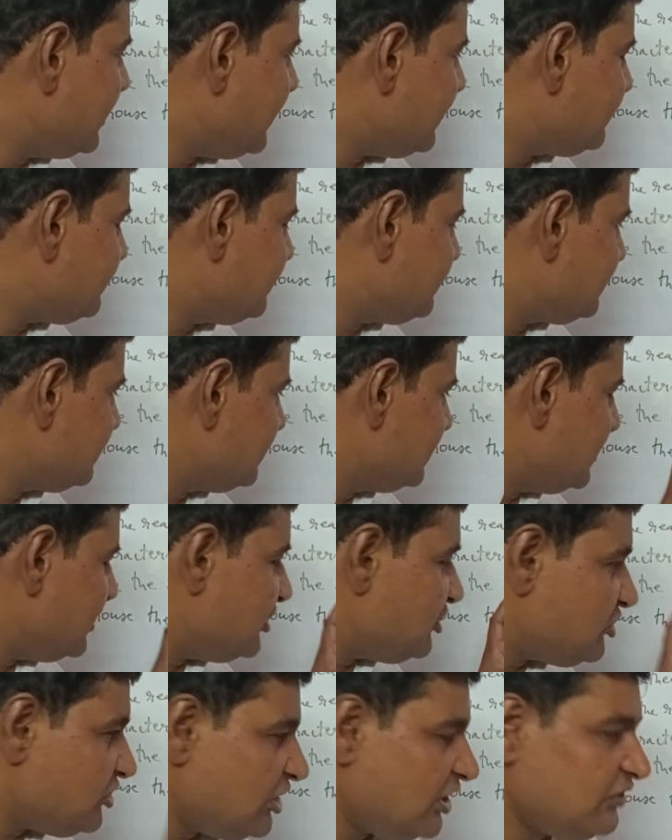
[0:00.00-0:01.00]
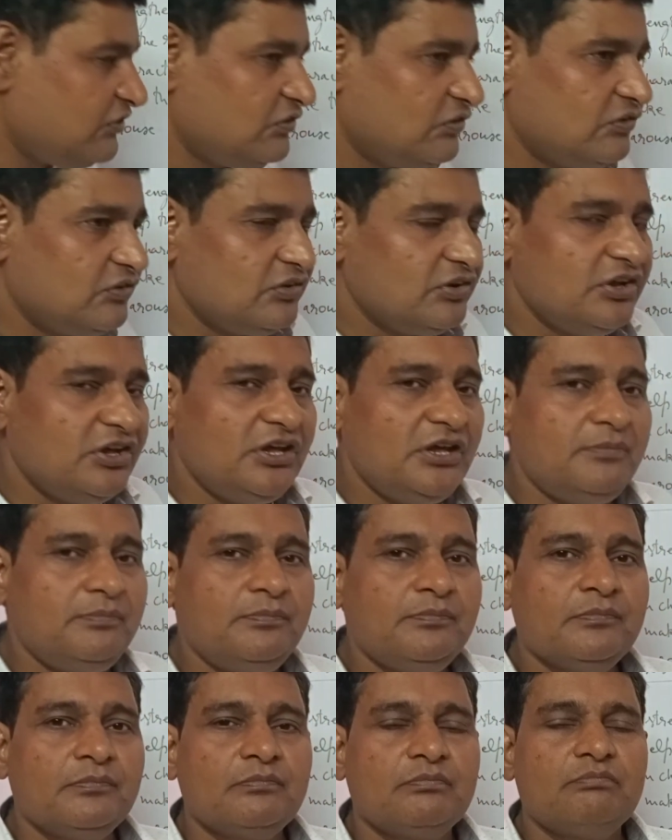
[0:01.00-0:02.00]
gets interest,
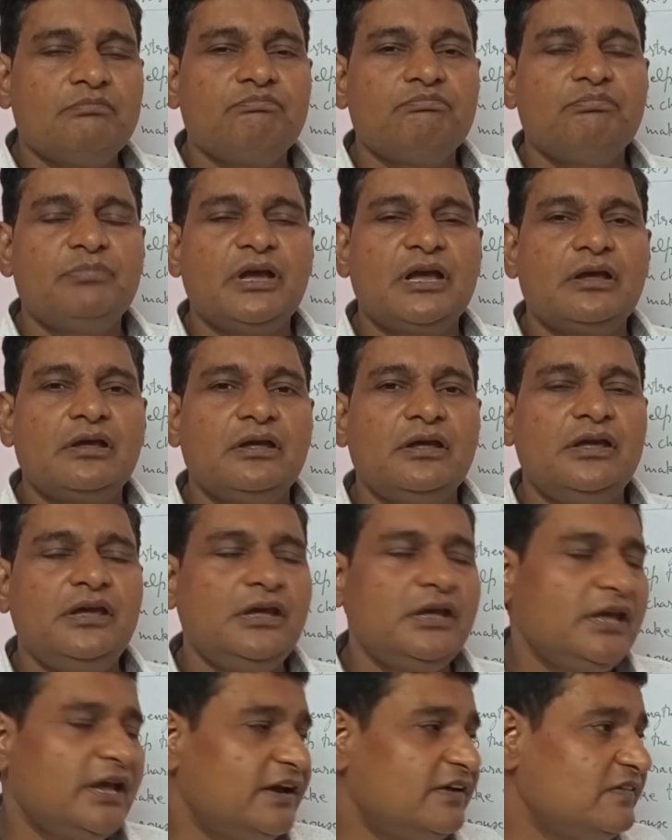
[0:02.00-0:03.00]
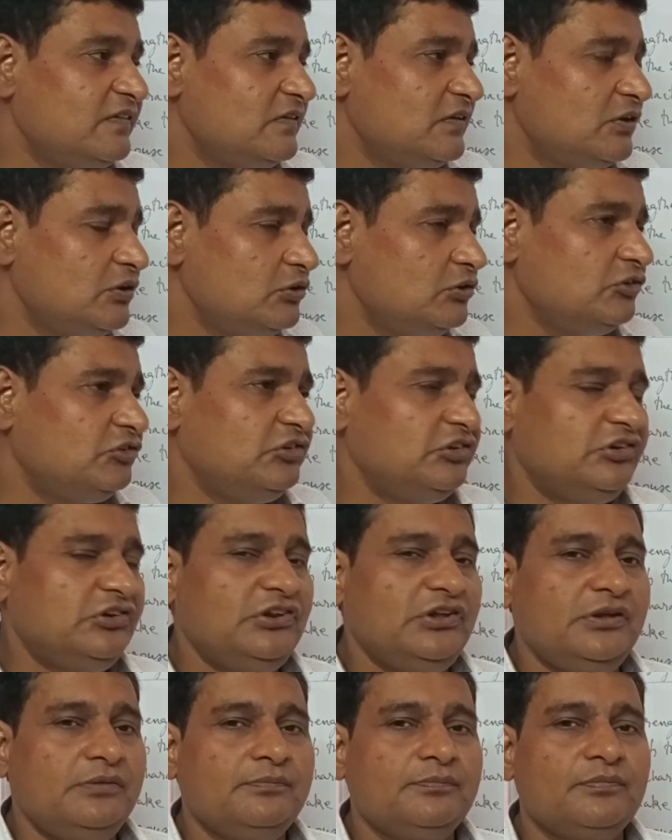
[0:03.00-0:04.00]
he gets
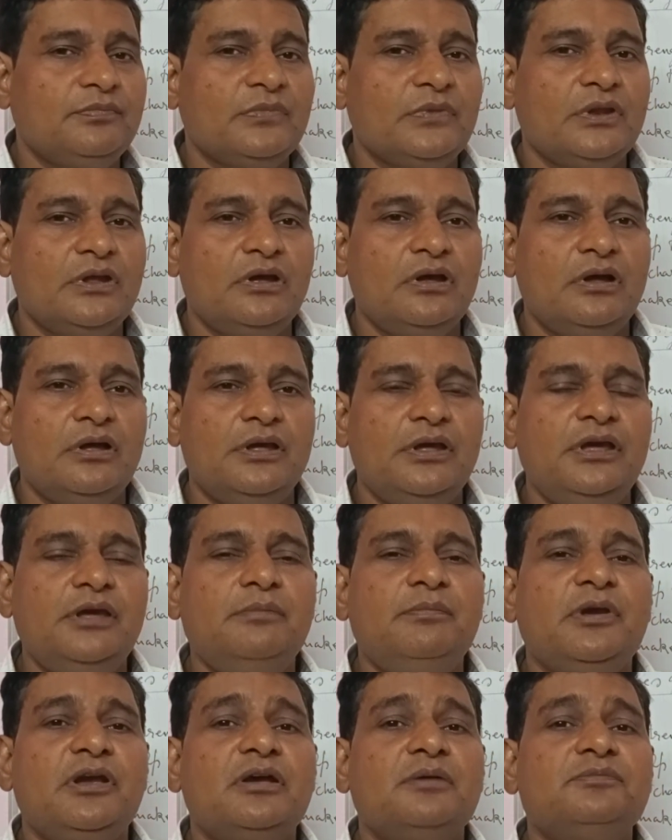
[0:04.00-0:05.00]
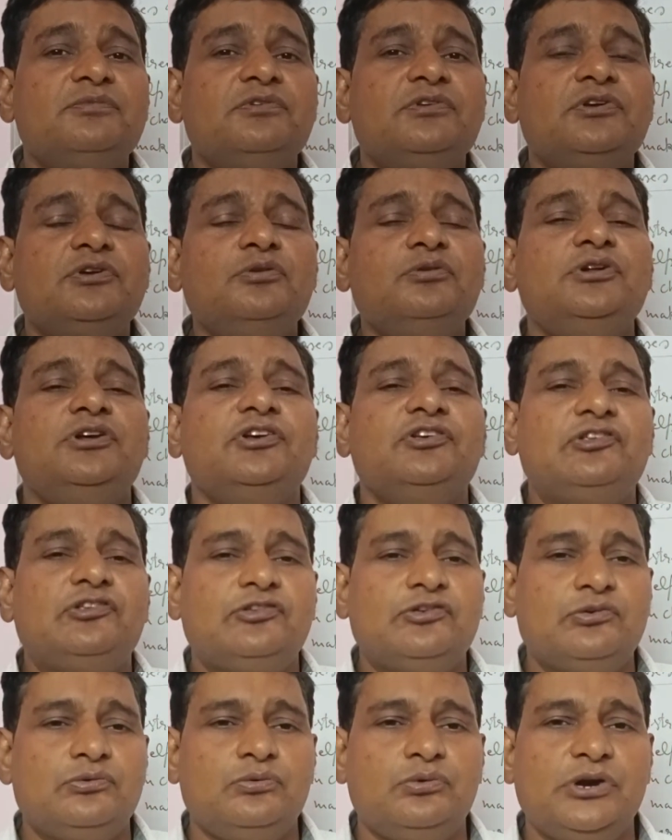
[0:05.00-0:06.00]
curiosity, he becomes
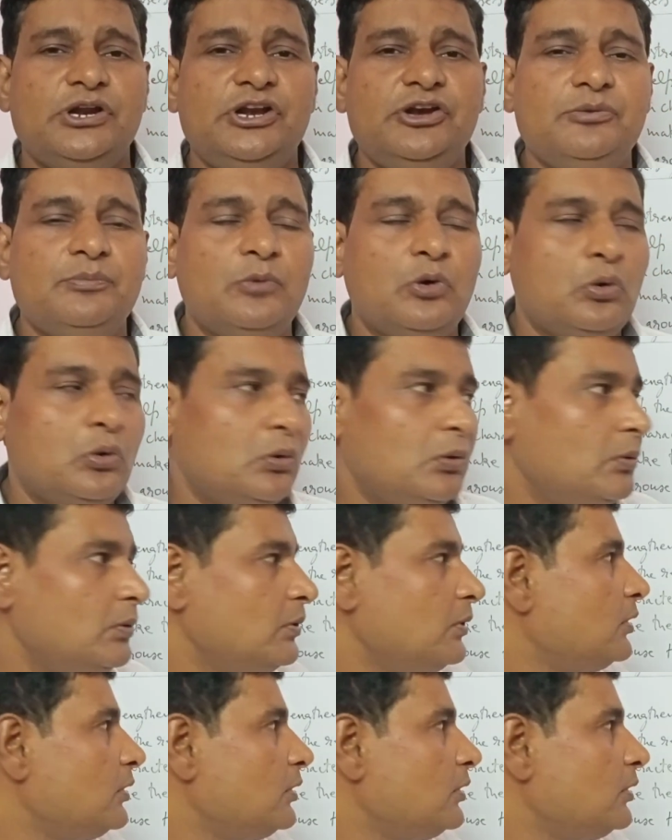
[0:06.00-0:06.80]
curious to read more.